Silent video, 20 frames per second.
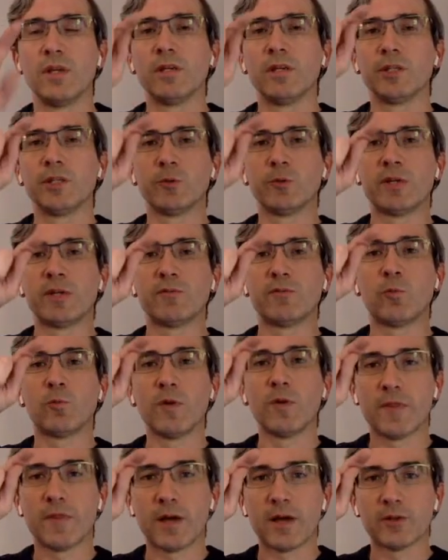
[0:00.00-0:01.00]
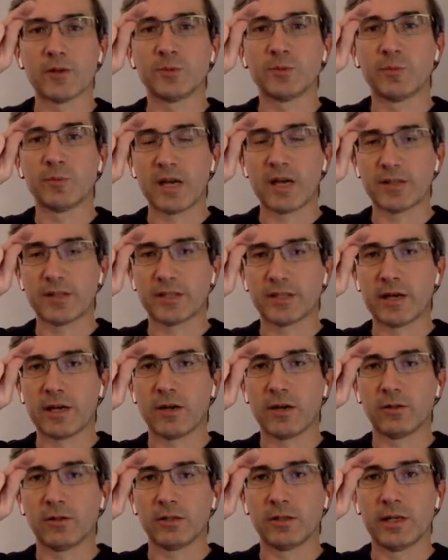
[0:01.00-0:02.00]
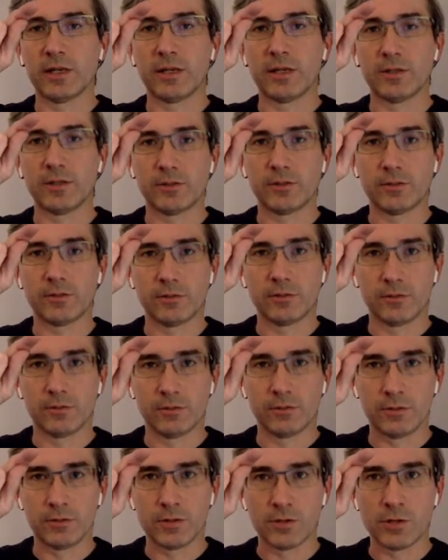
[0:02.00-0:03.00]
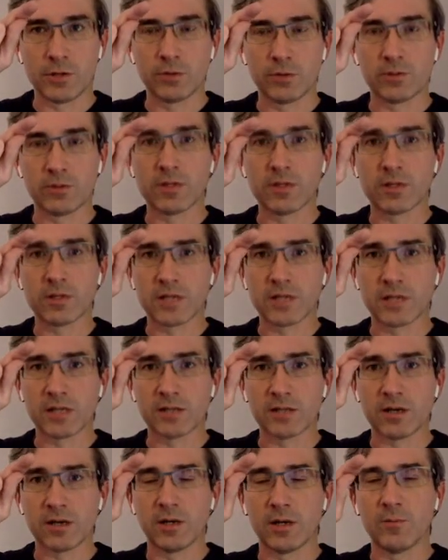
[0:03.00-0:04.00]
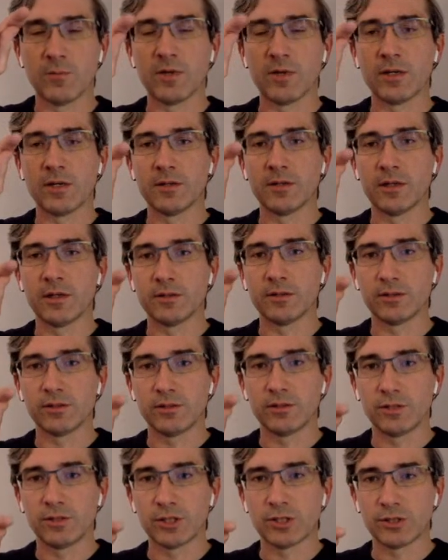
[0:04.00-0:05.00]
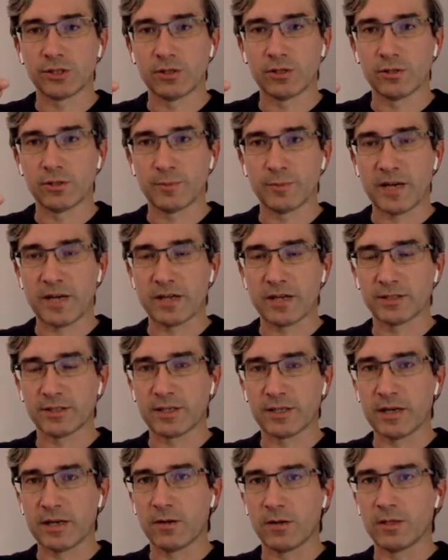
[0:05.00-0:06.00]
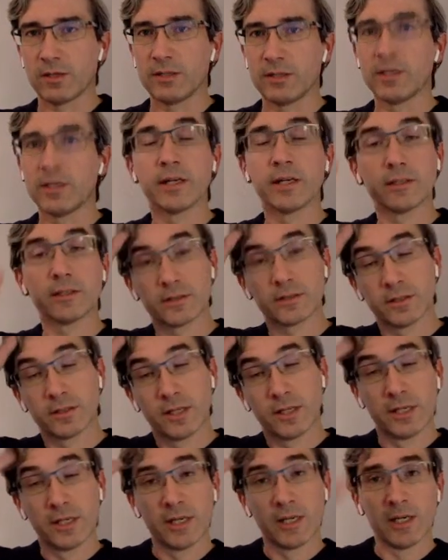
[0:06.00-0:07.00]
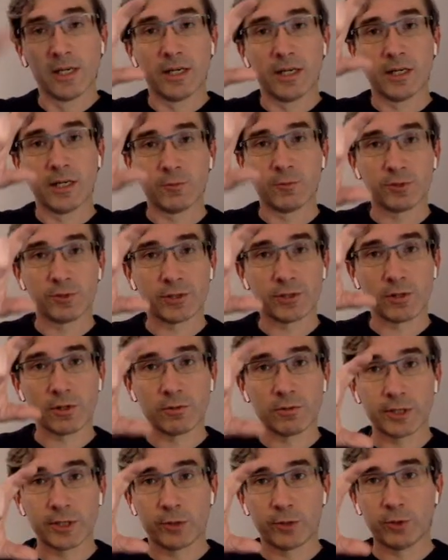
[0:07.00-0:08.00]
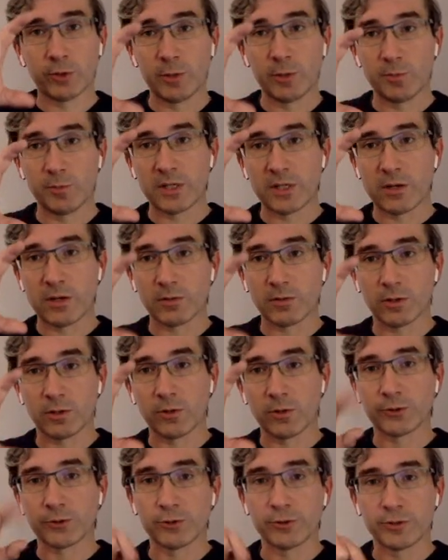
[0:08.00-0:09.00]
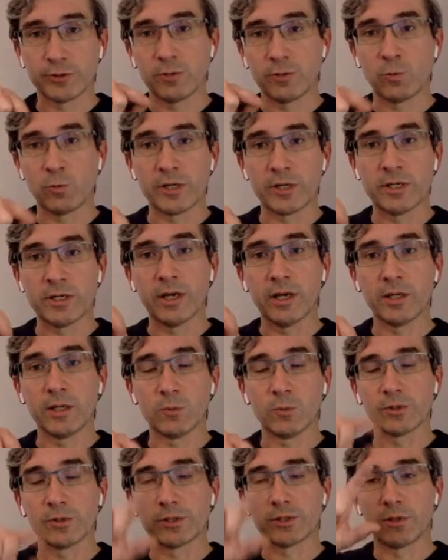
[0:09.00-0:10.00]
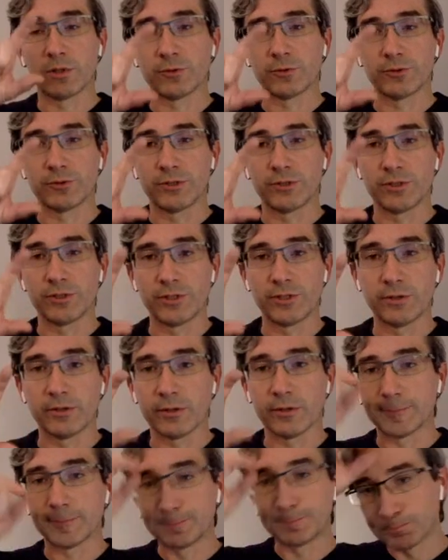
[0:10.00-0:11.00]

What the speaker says: You would have 1,000 Pascal at noon in the daytime, and then 600 Pascal at night, and it would slowly creep down closer to where night was closer to zero.